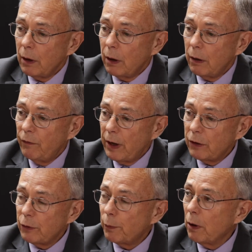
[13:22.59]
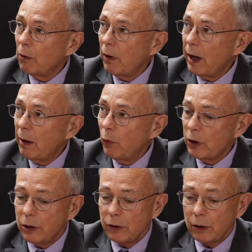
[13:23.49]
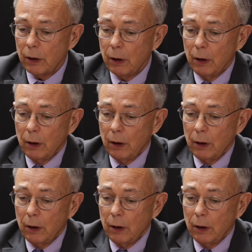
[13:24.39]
VEG program, which is an